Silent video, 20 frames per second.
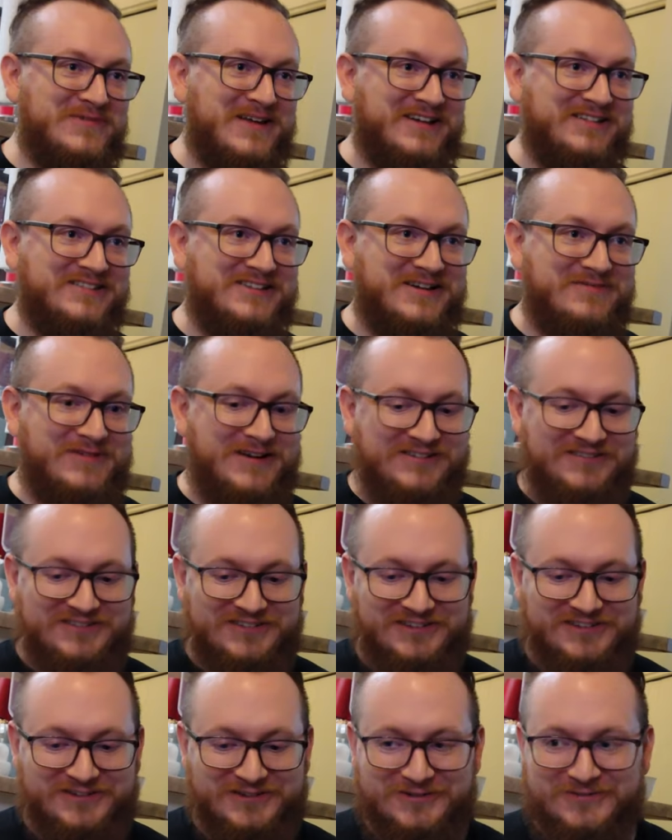next time I
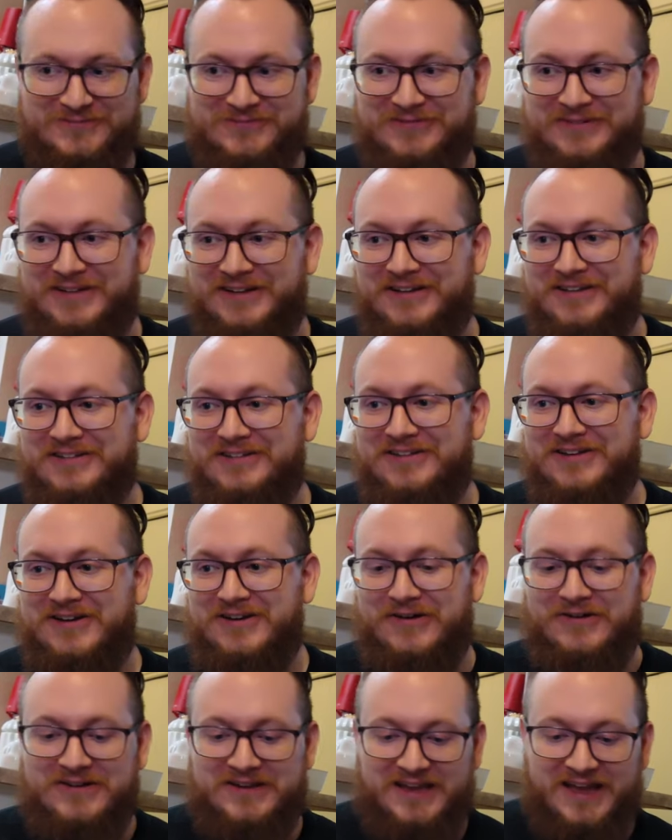see him.
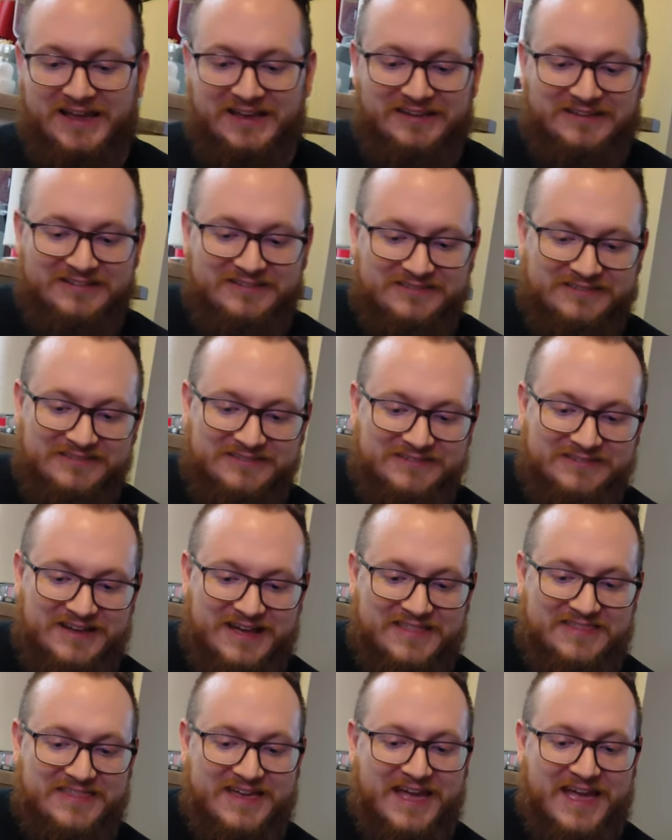So, yeah, he's
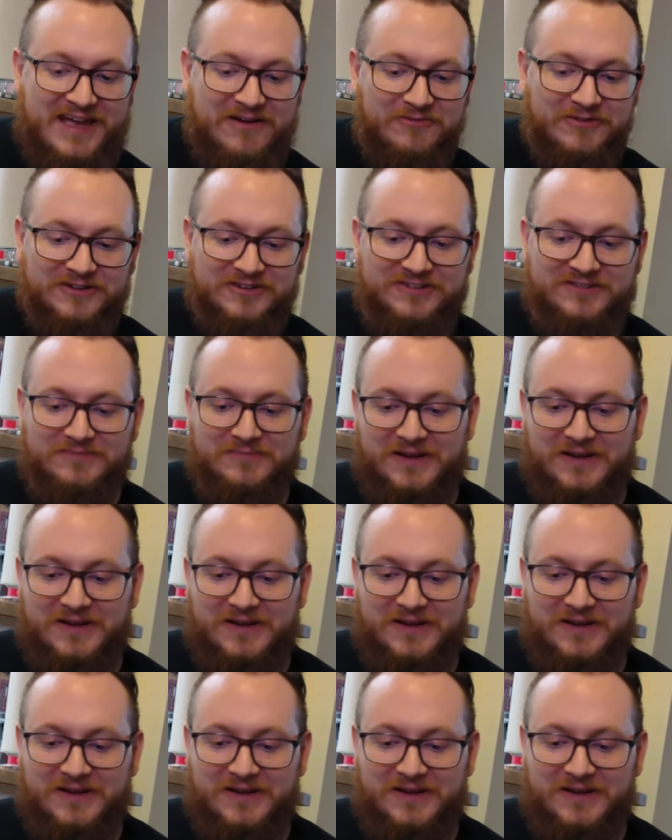got that, which